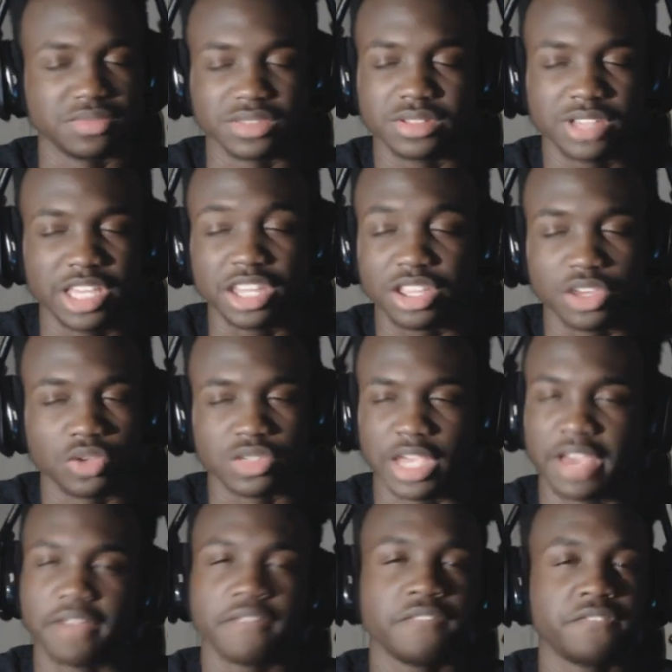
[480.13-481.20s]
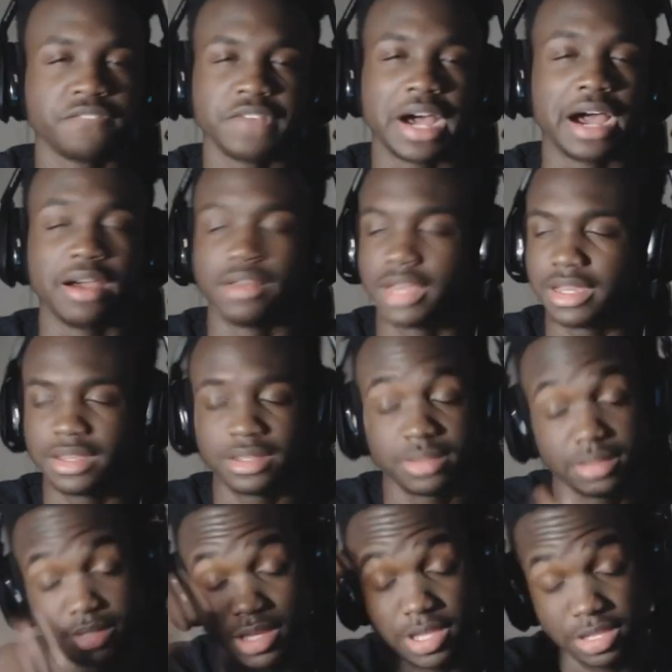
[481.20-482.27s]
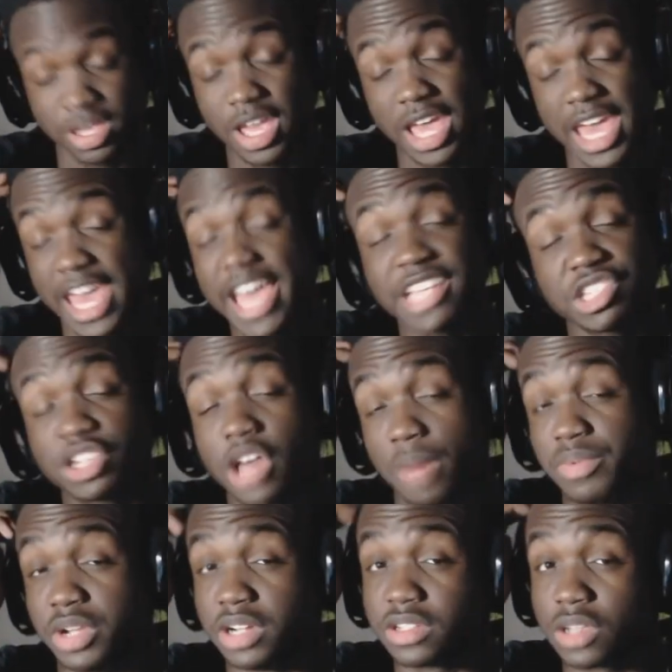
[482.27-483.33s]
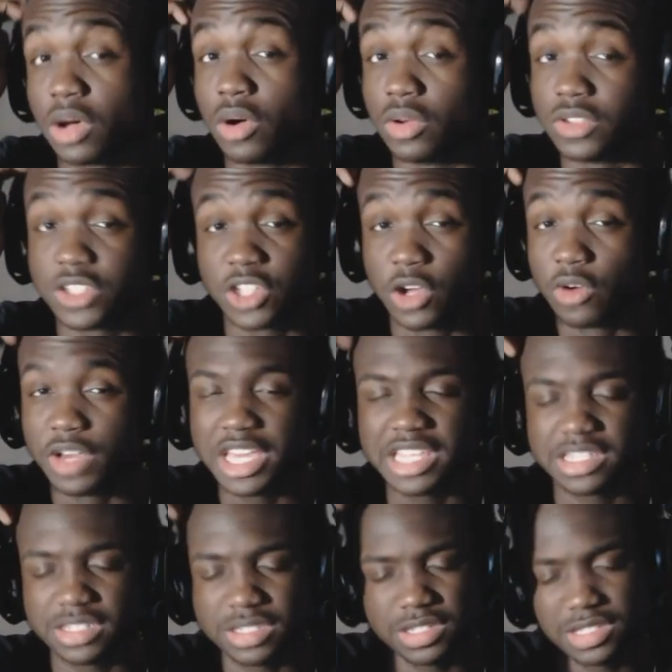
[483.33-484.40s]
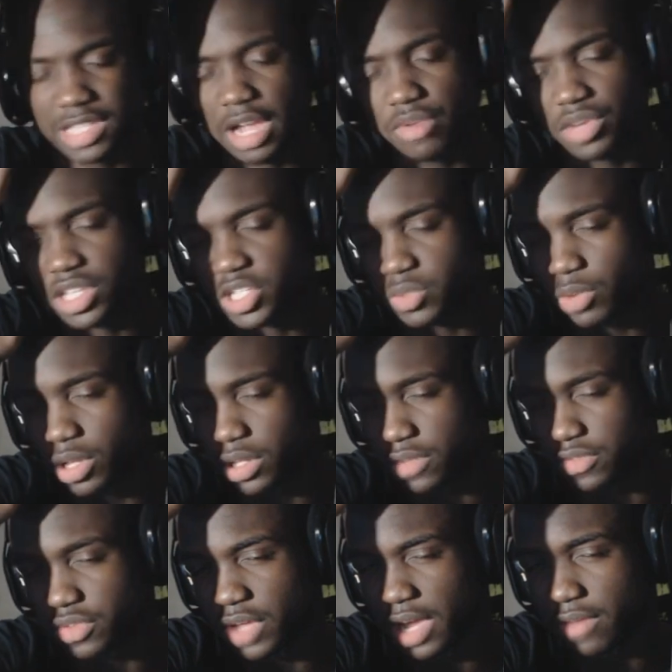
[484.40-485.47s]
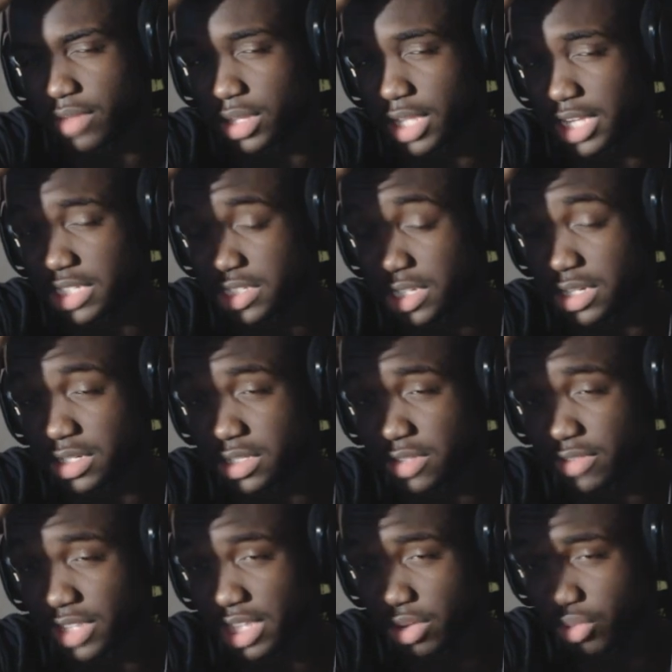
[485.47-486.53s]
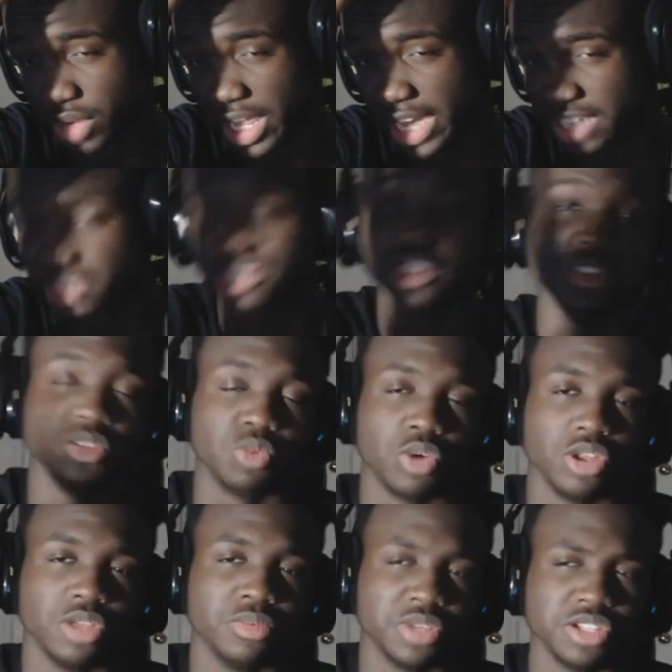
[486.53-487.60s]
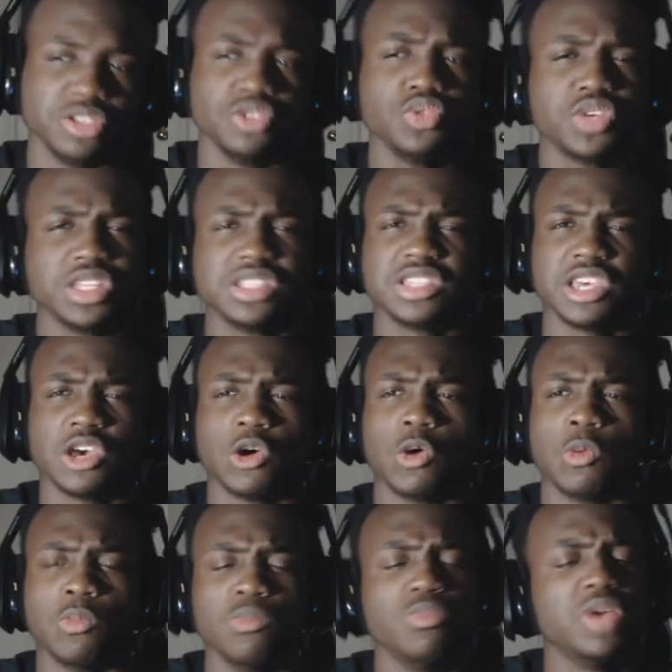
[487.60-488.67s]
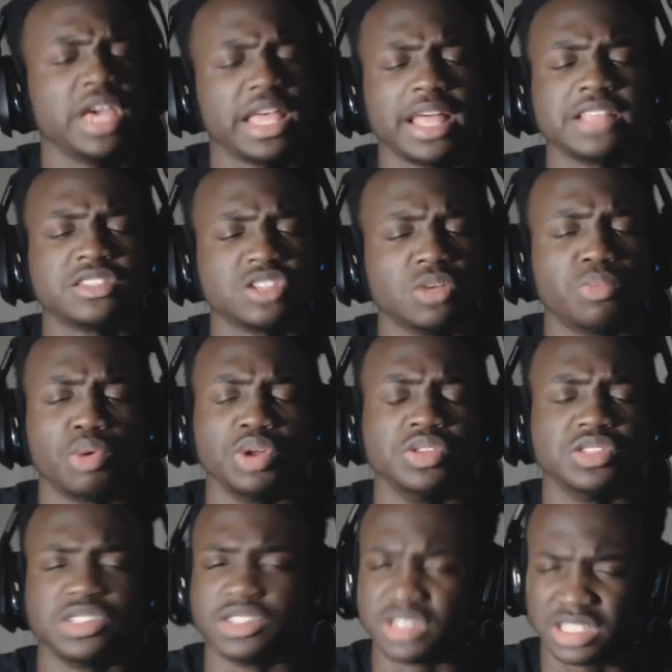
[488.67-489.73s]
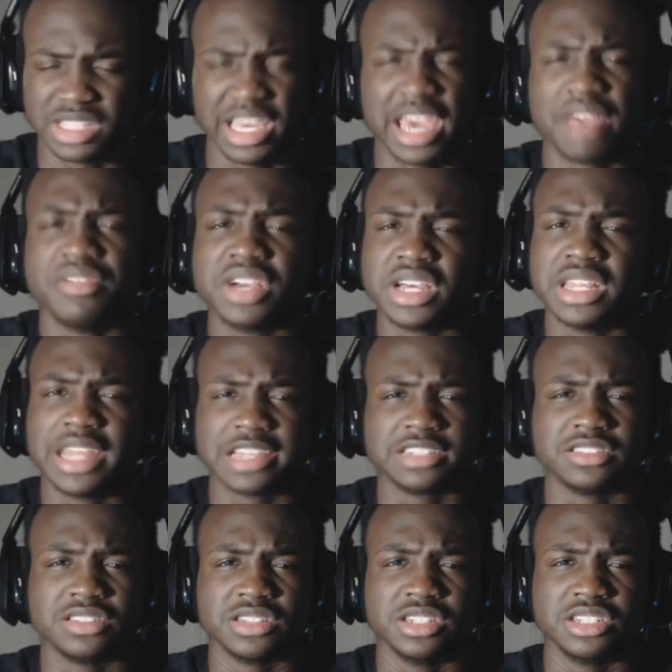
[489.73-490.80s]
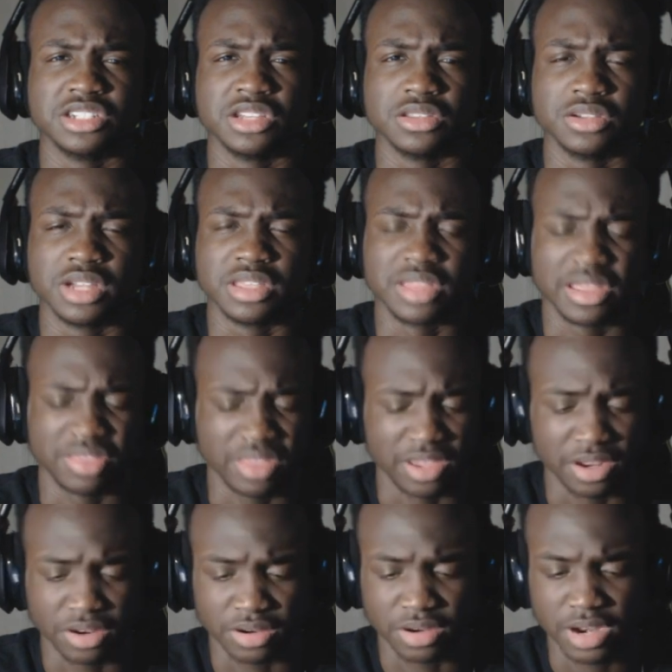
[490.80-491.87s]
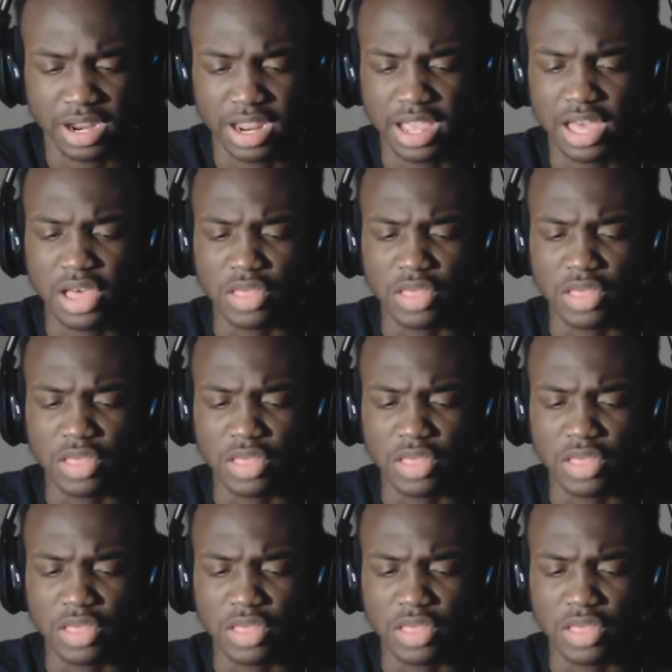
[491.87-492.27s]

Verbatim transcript: you guys, Kill la Kill's like five. It, it's a couple years old, so it's it's not really a spoiler if you haven't like seen it and stuff like that. Well, it actually is a spoiler, but you can tell at some point in the series that they have a connection to each other and that they're